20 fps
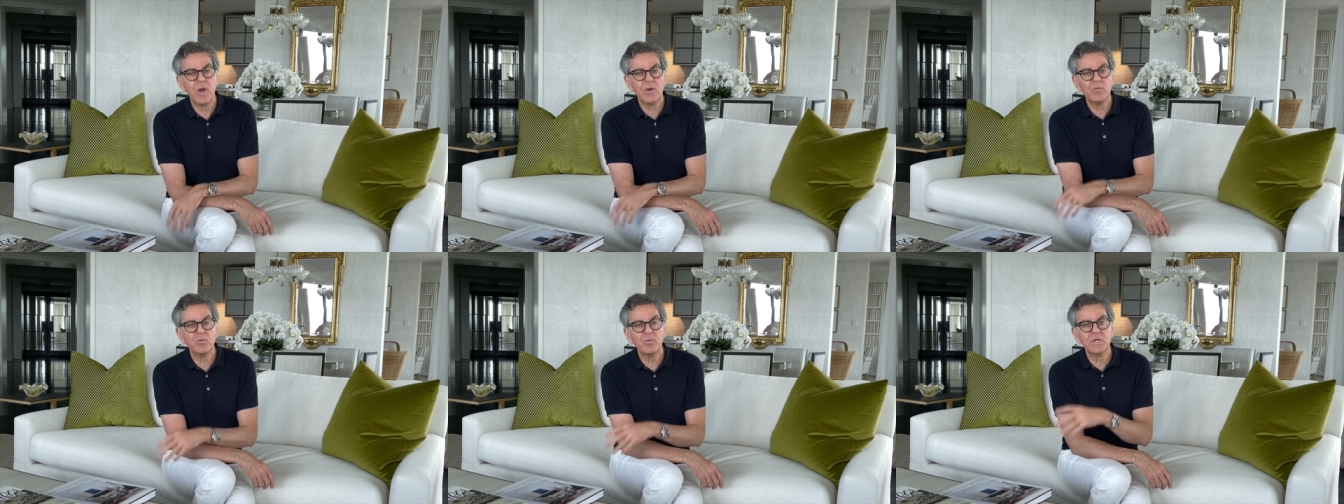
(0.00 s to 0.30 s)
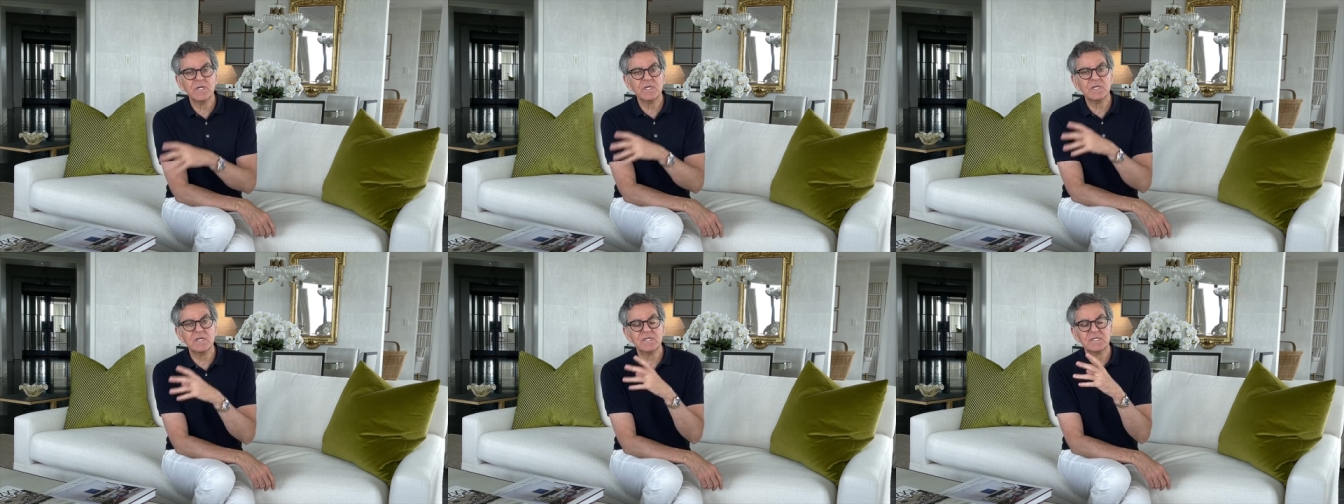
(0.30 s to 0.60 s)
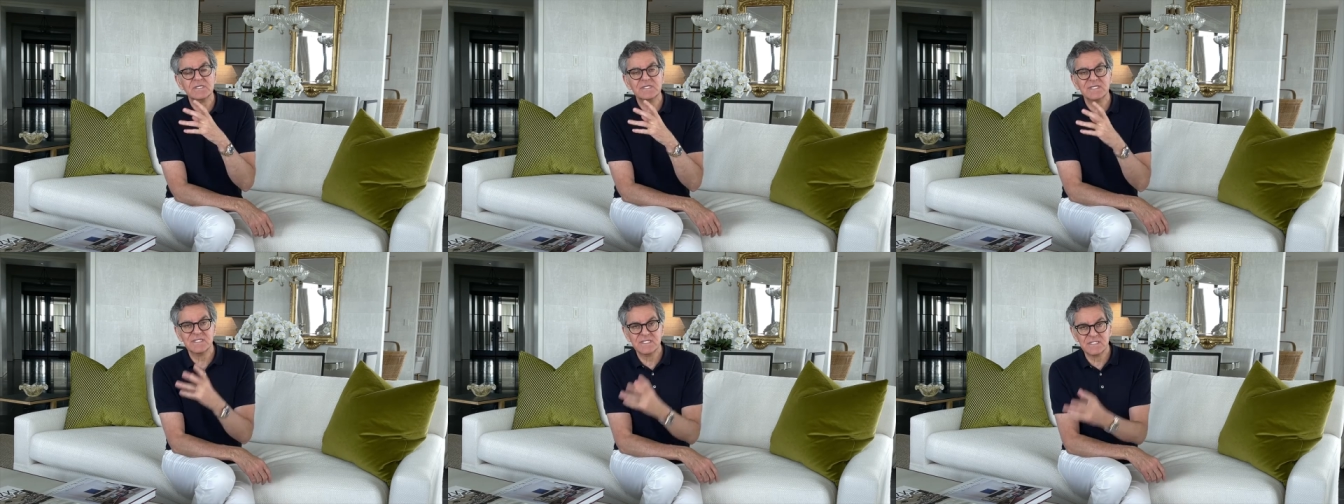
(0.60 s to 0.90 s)
we're
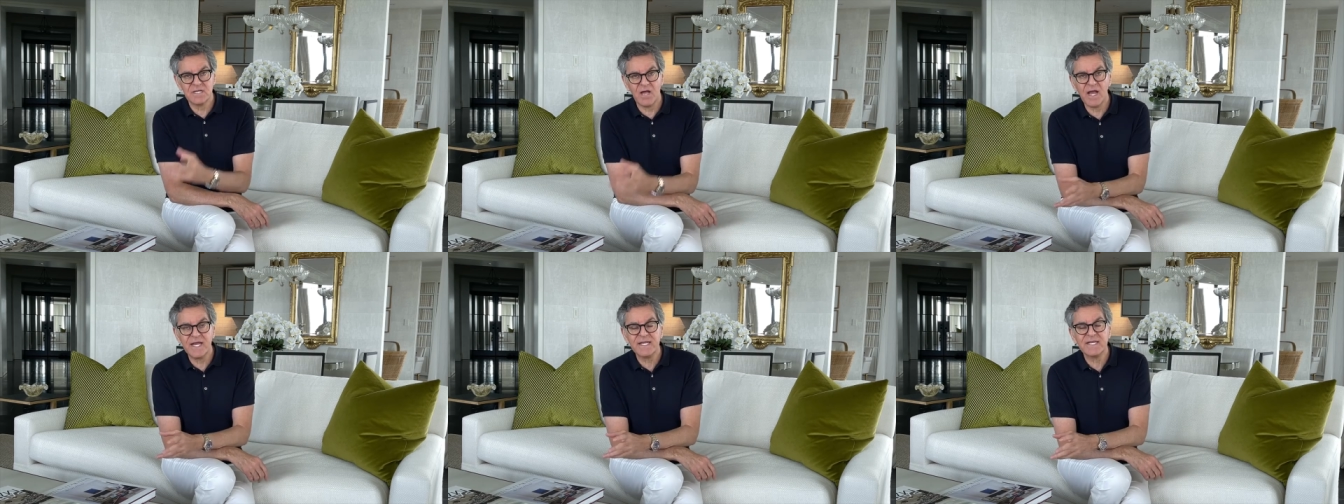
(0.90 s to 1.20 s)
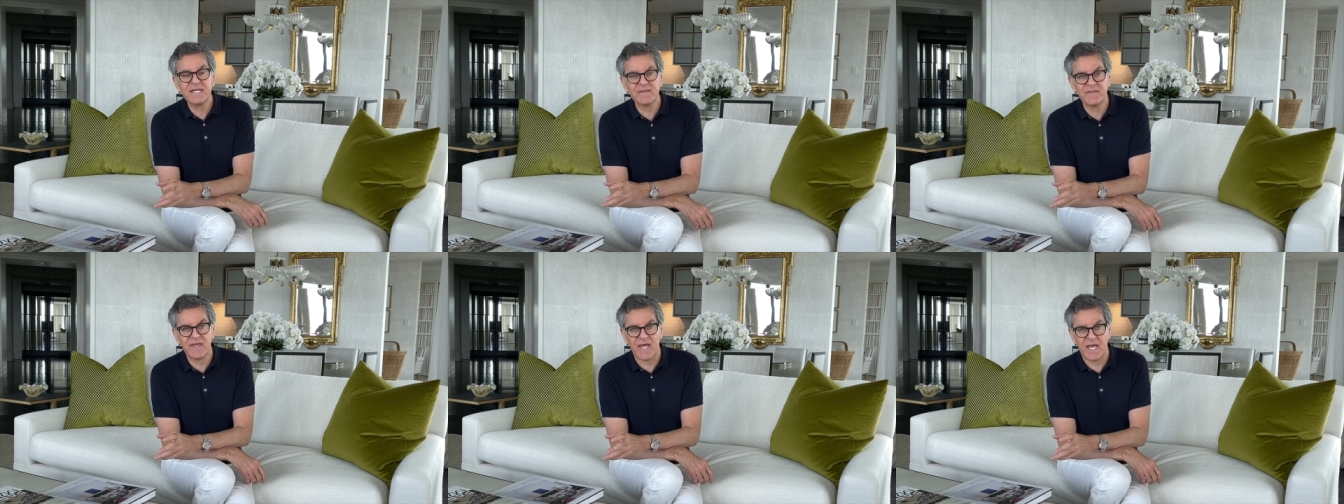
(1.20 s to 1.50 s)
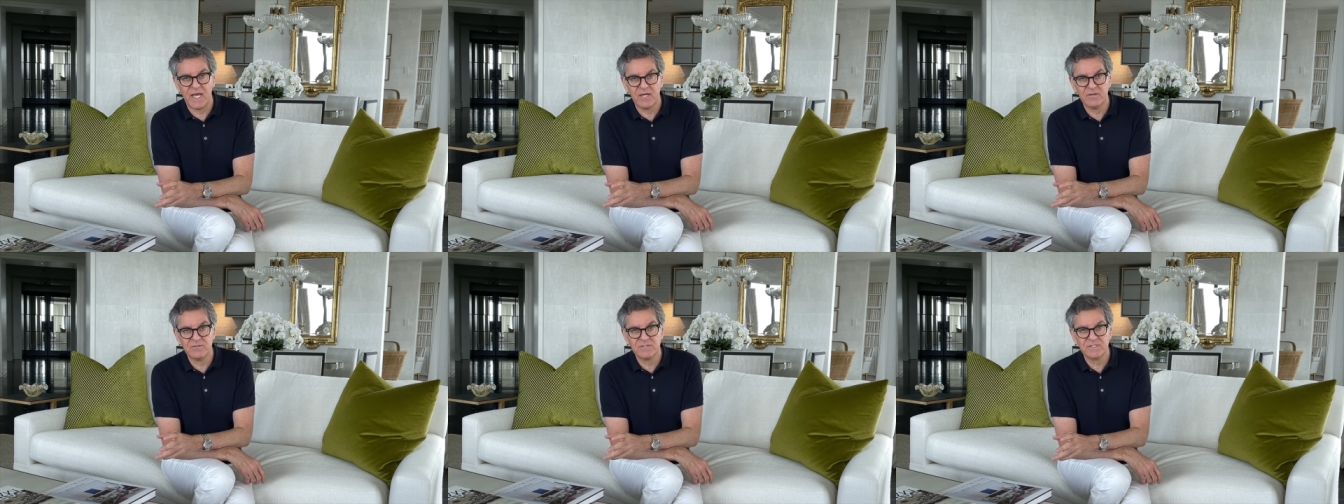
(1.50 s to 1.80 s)
designing the
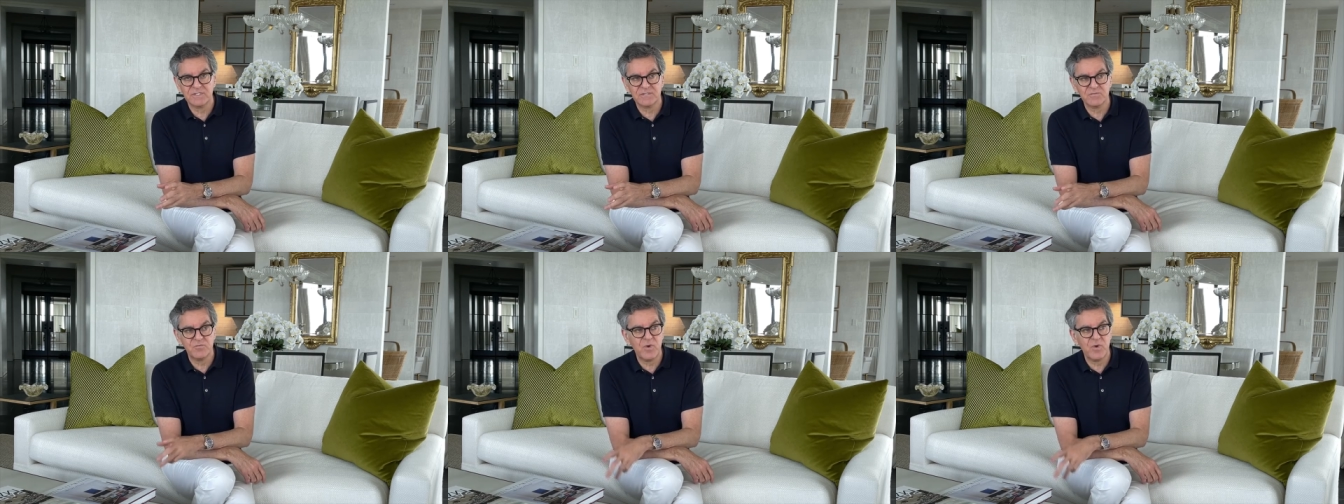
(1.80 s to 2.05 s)
house,